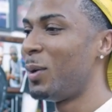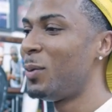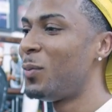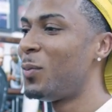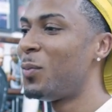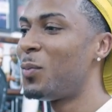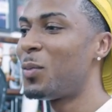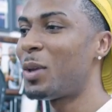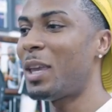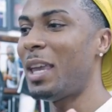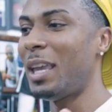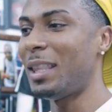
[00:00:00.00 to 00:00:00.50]
We
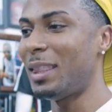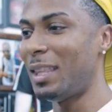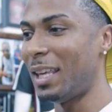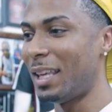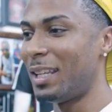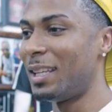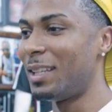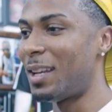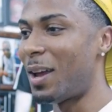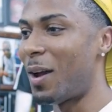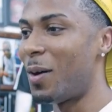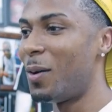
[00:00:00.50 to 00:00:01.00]
kicked
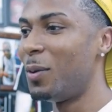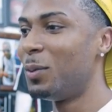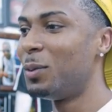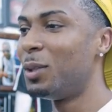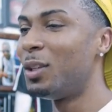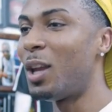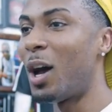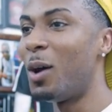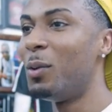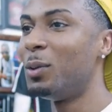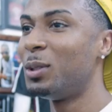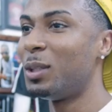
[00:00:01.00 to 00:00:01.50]
in the door. The
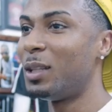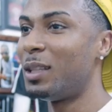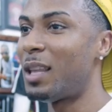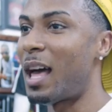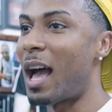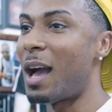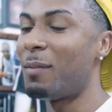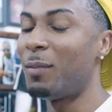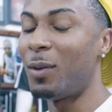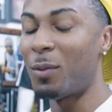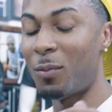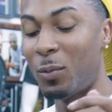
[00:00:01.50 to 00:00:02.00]
door was
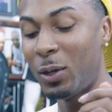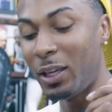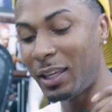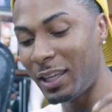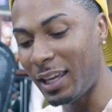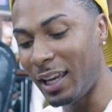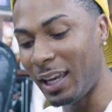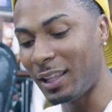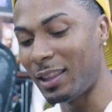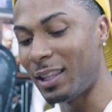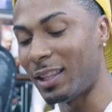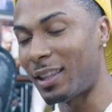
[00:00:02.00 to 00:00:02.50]
unlocked, but we
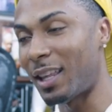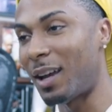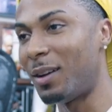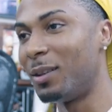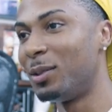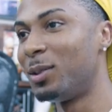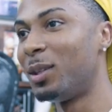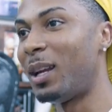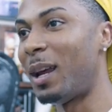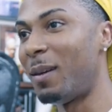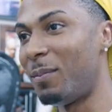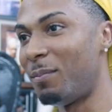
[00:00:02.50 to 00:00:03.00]
kicked it though.
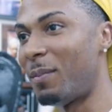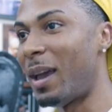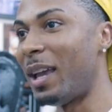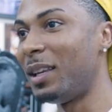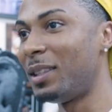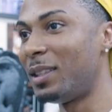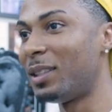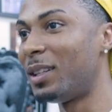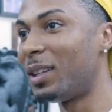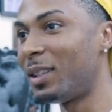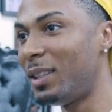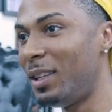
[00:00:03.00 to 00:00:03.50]
So that
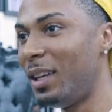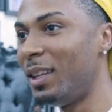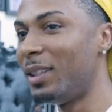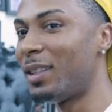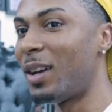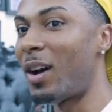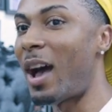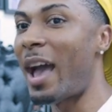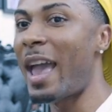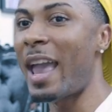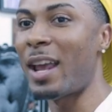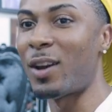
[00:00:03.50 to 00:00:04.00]
makes it a kick
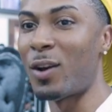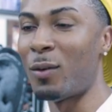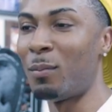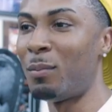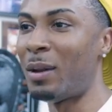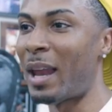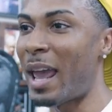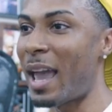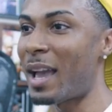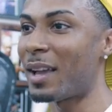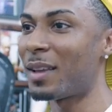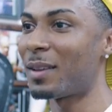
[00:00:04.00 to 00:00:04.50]
door. I had on
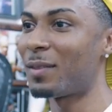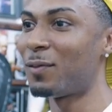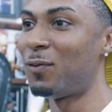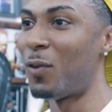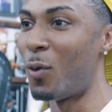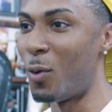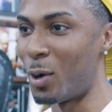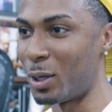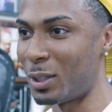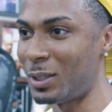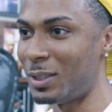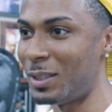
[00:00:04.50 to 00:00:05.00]
black
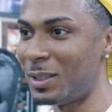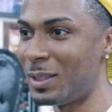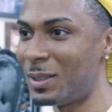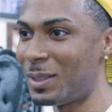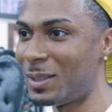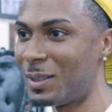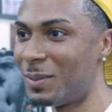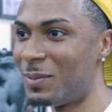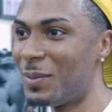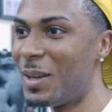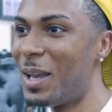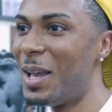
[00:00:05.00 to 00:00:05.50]

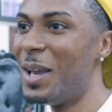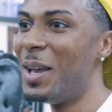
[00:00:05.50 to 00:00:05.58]
forces.